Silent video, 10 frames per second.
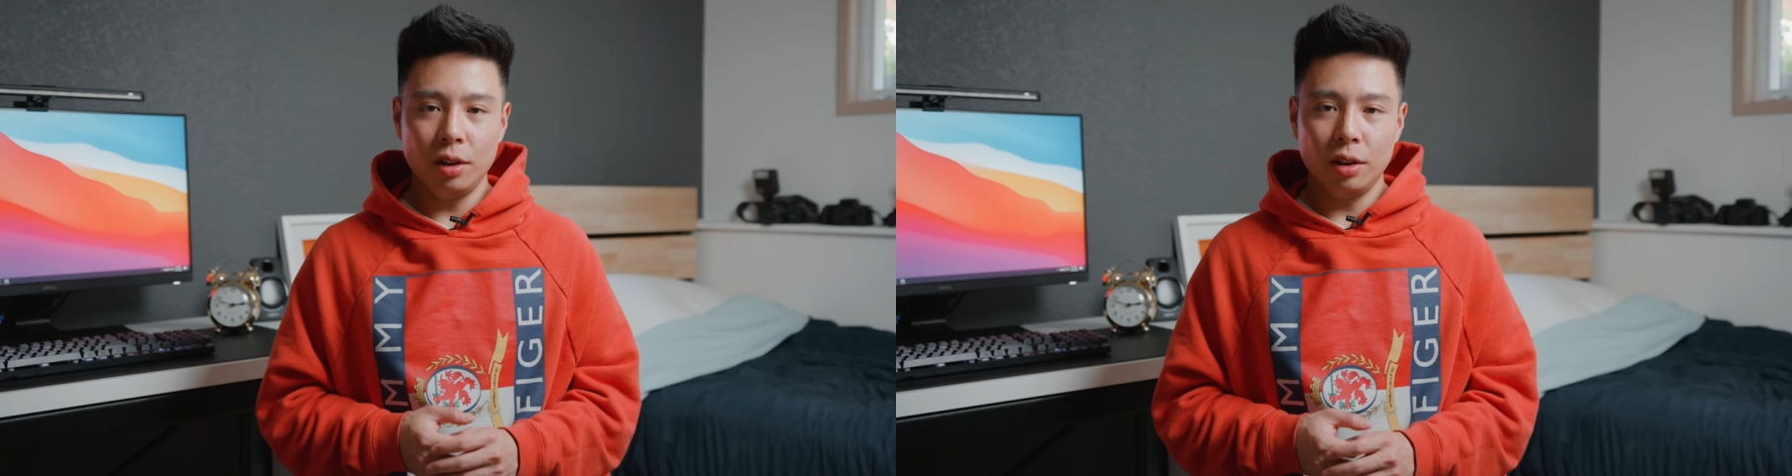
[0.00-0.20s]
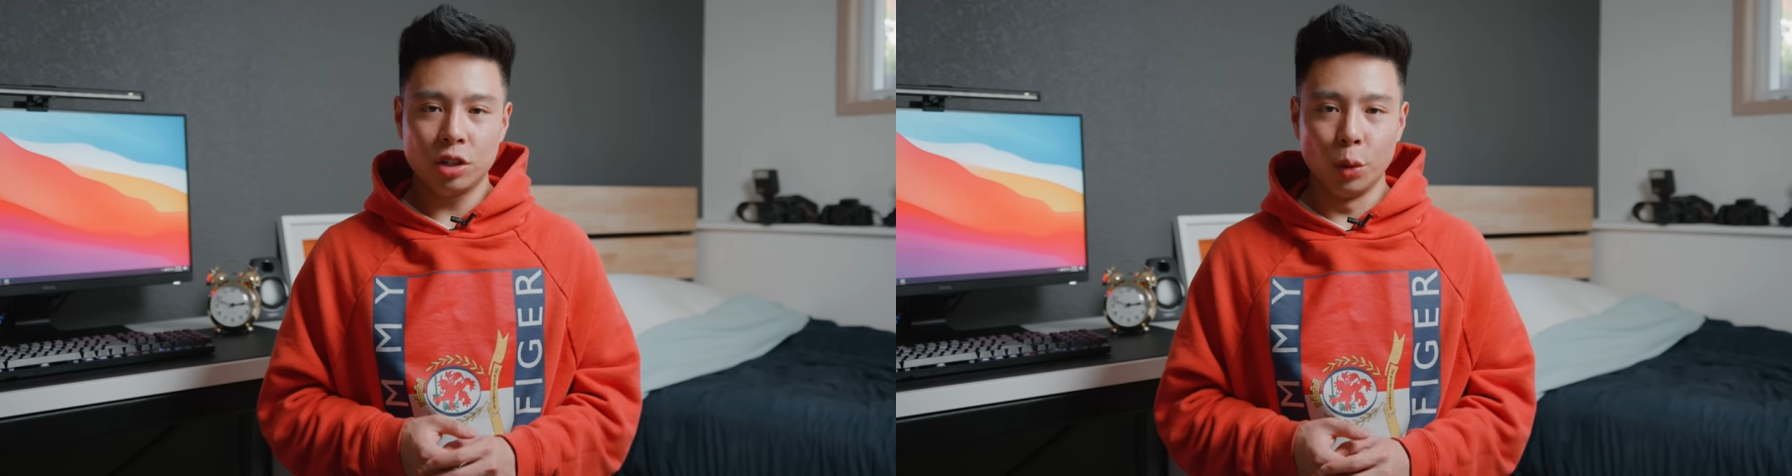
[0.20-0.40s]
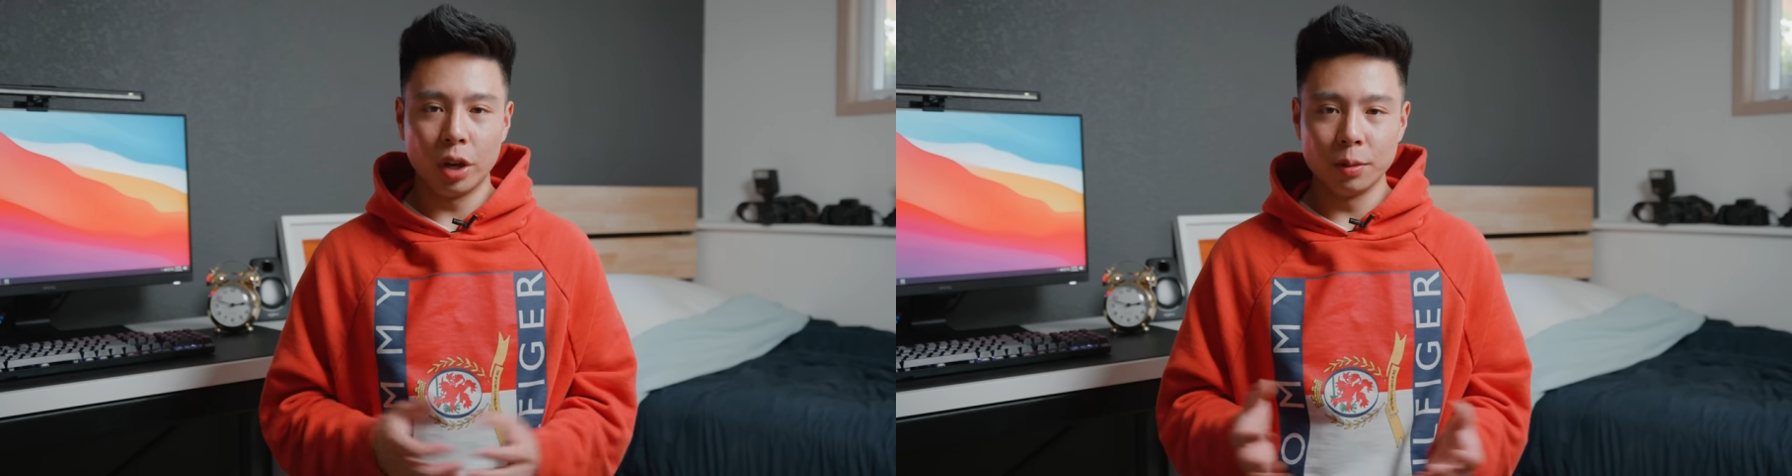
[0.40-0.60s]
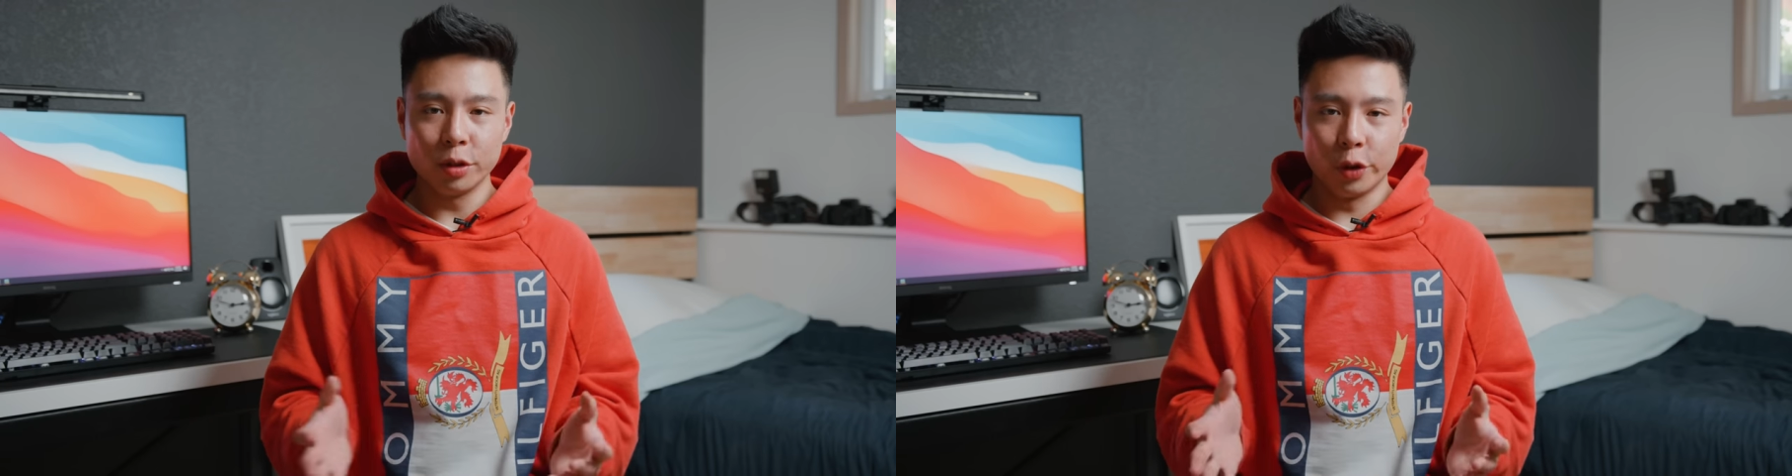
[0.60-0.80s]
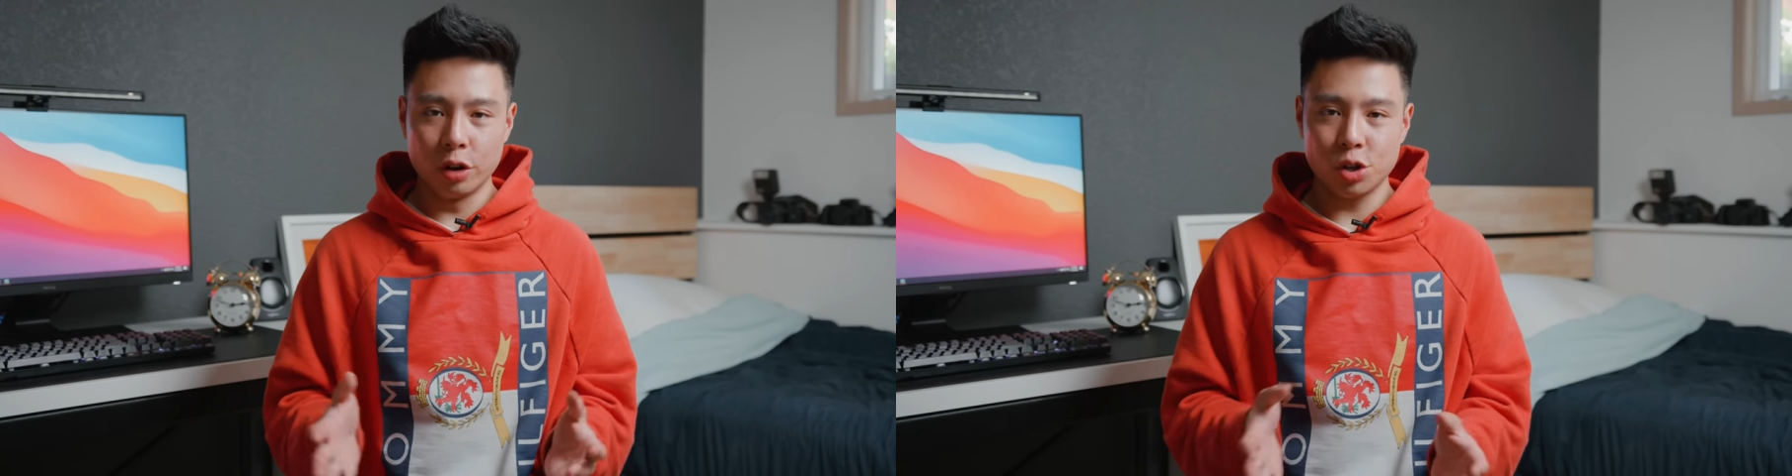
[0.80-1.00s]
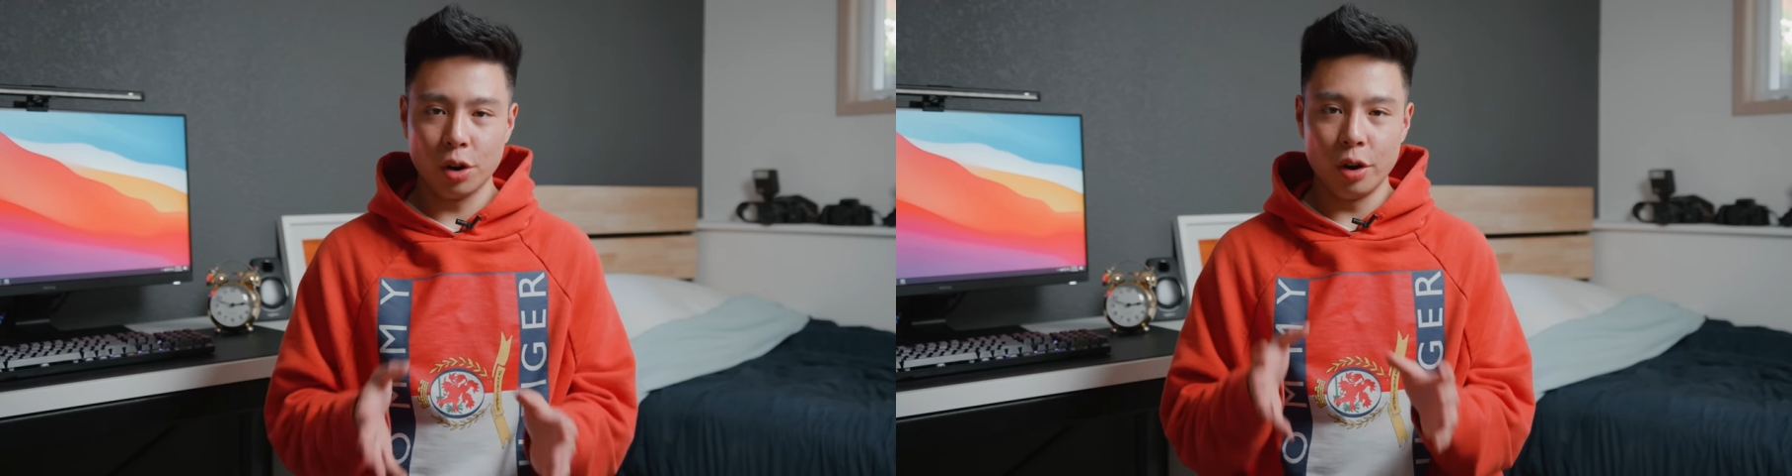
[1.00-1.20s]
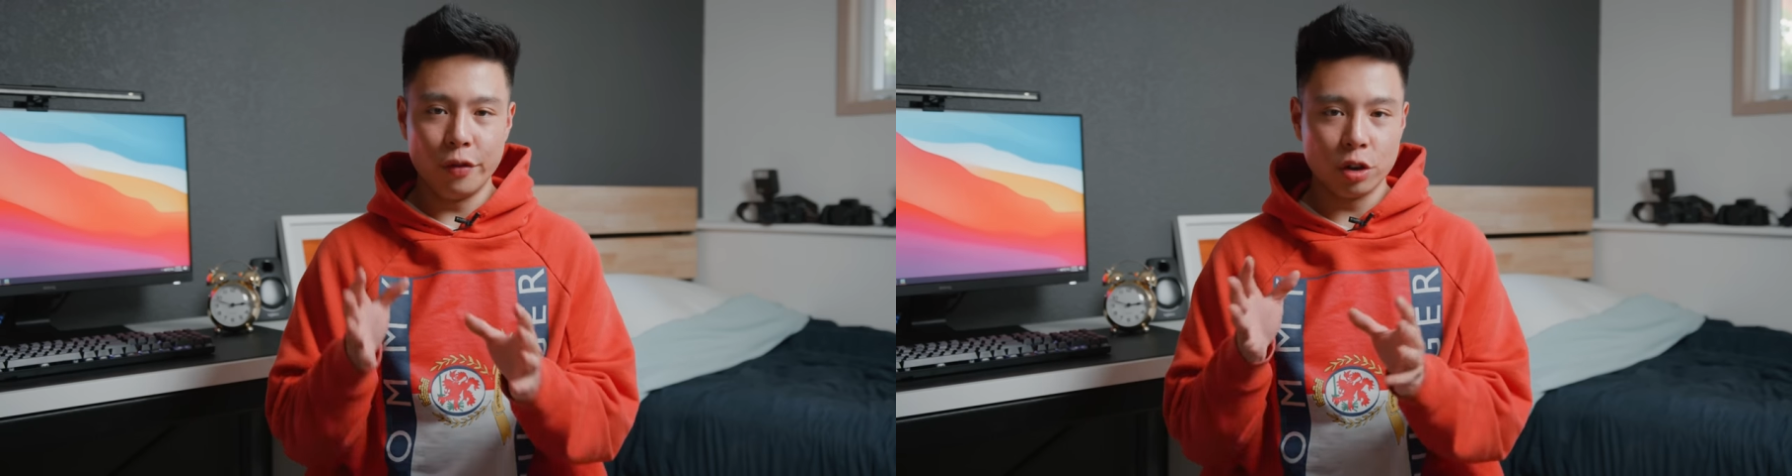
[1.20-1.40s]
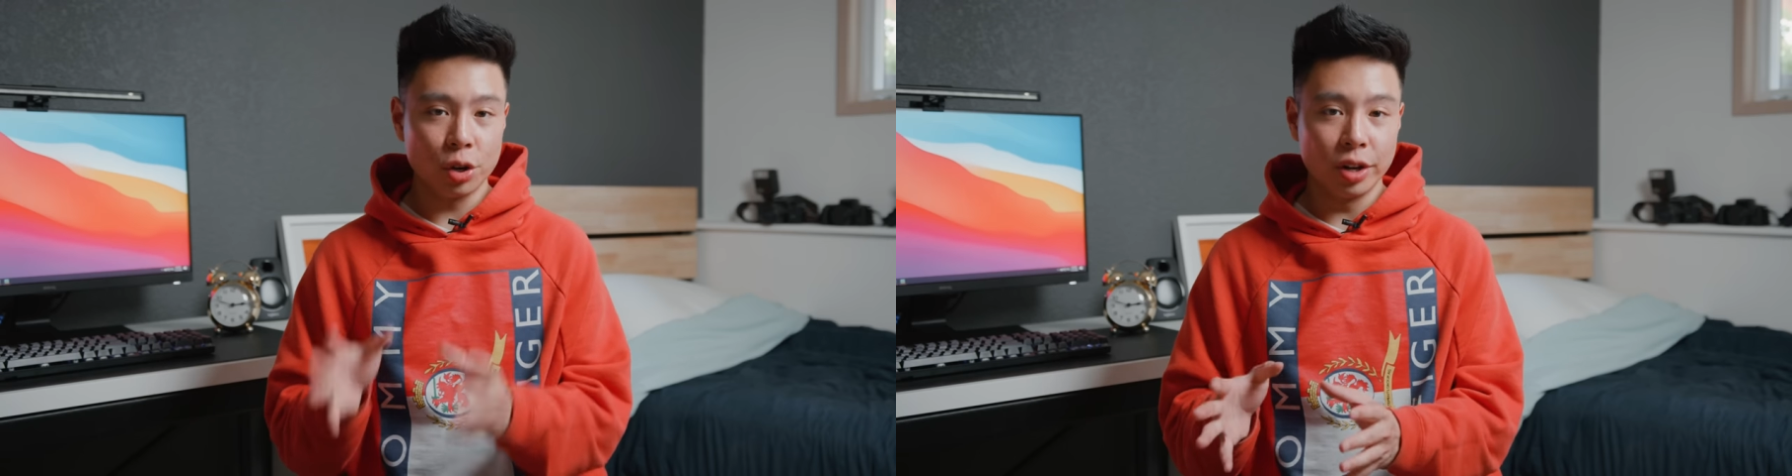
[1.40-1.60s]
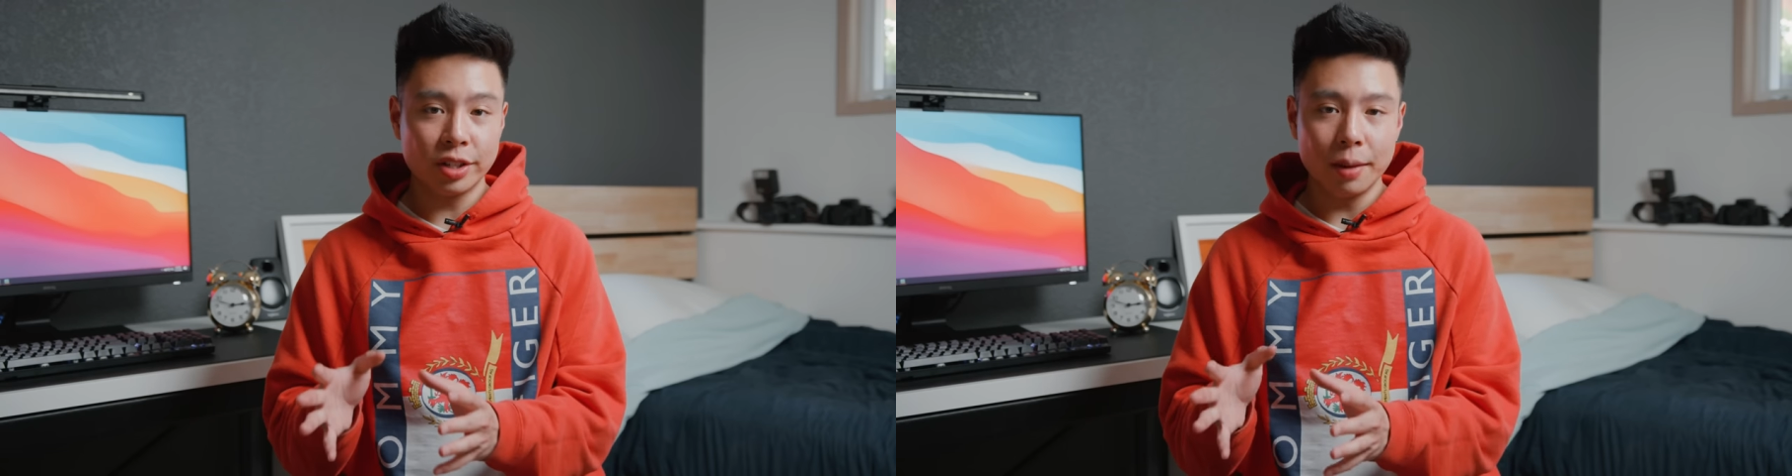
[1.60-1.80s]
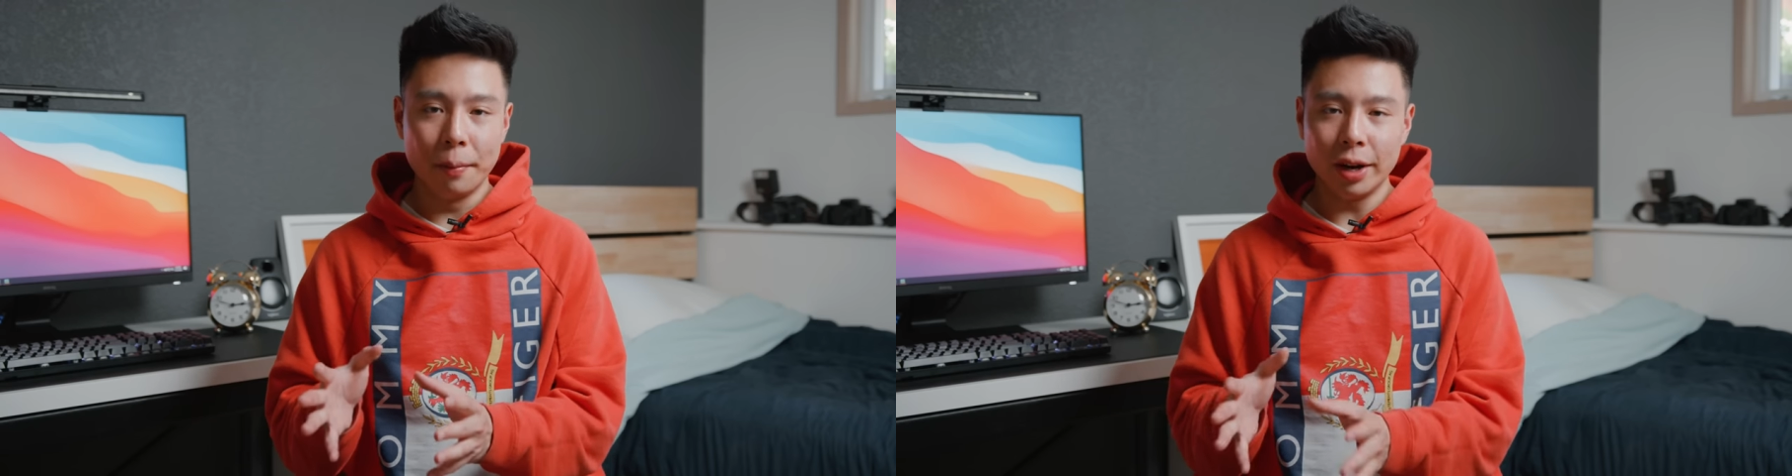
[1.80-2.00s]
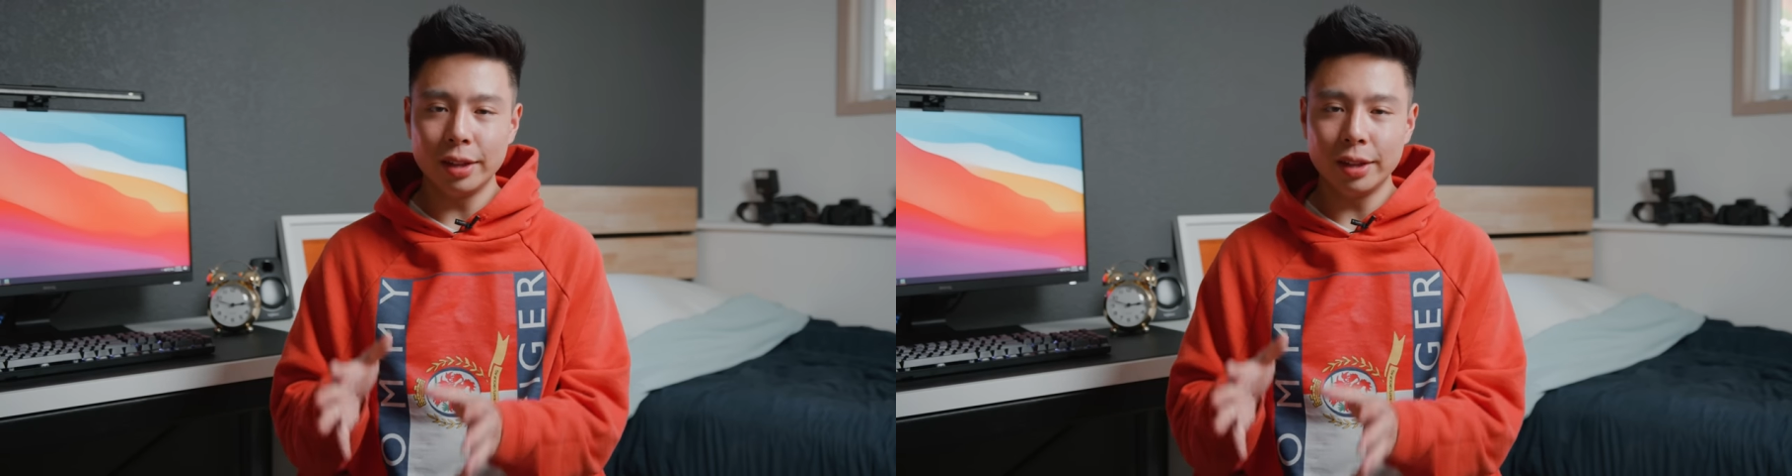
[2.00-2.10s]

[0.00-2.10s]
So when it comes to furniture, if you're trying to save money,